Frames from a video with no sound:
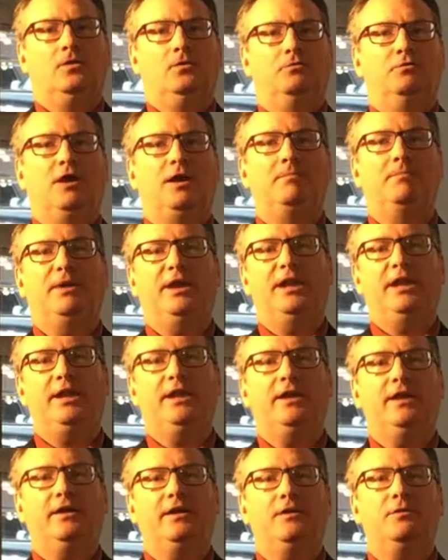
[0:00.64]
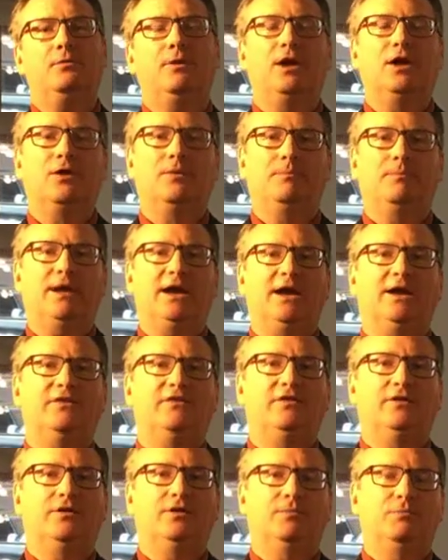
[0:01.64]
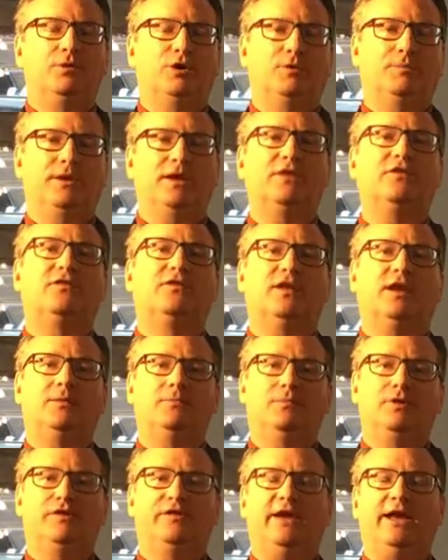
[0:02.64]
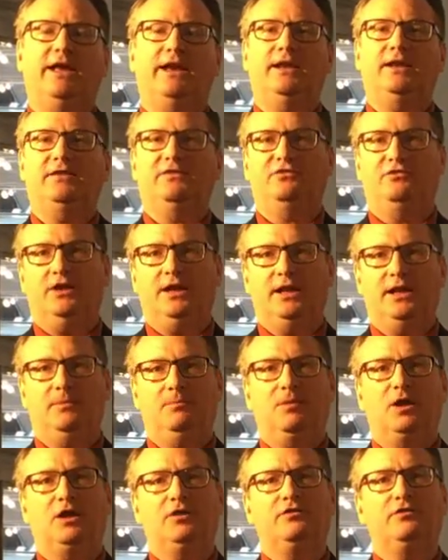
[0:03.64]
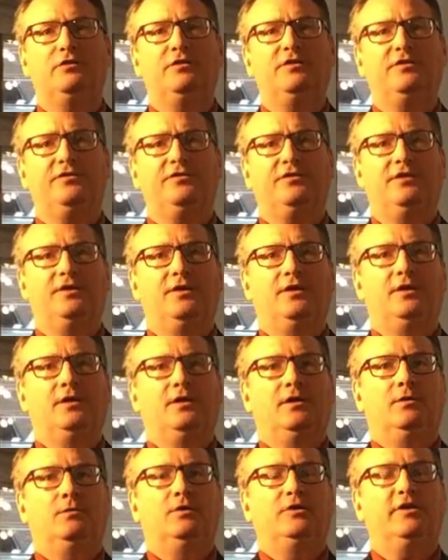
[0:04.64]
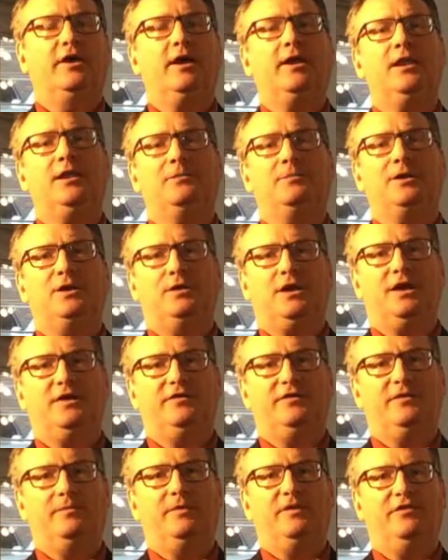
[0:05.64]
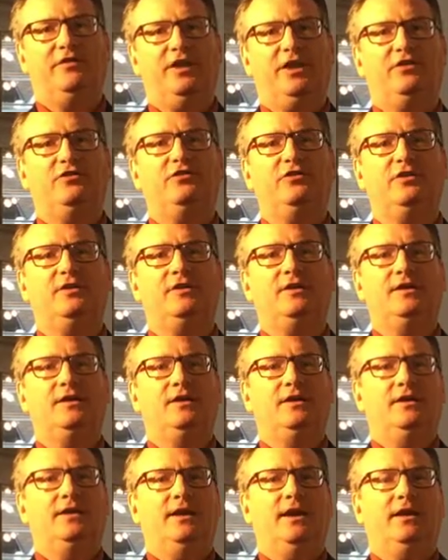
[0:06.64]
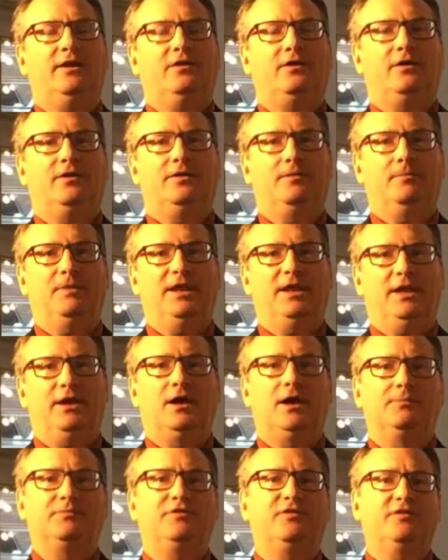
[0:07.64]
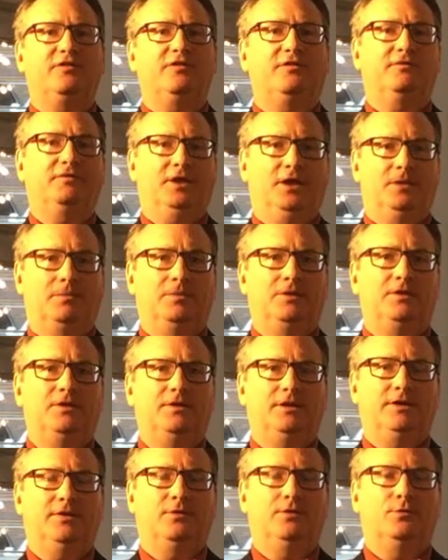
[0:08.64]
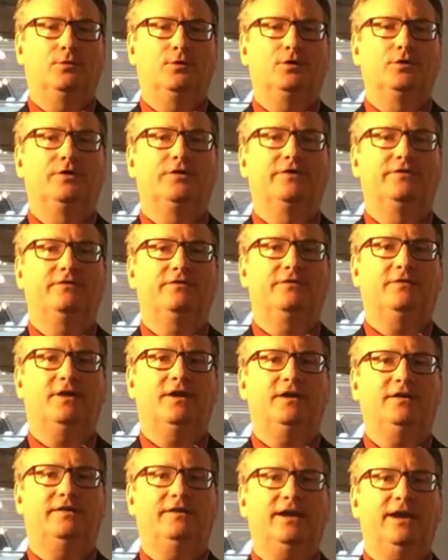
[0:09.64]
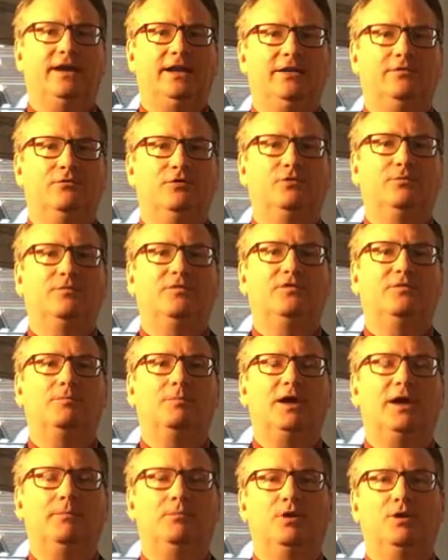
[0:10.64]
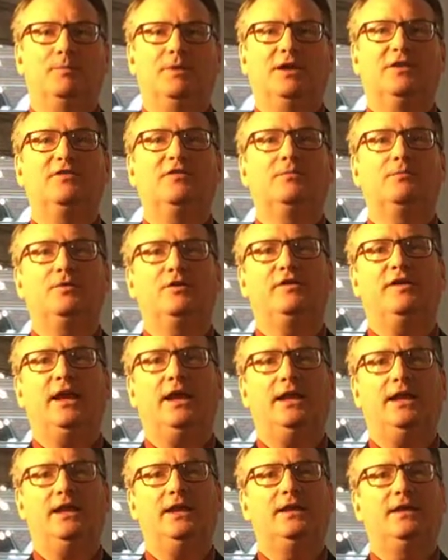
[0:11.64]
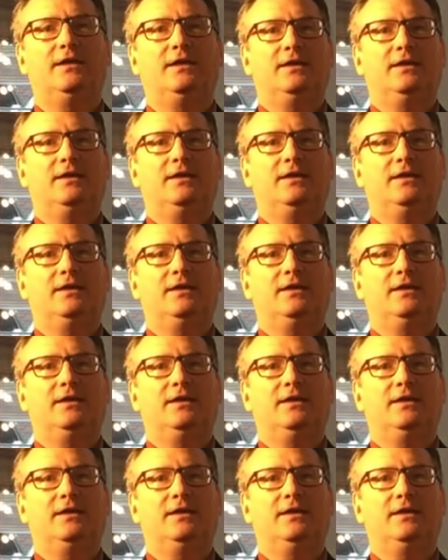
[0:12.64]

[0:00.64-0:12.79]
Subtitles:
Rob Betty here. Welcome back to your Bermex and Bertanie training modules. We're talking about customization and all the many options available in the world of dining rooms by Bermex and Bertanie.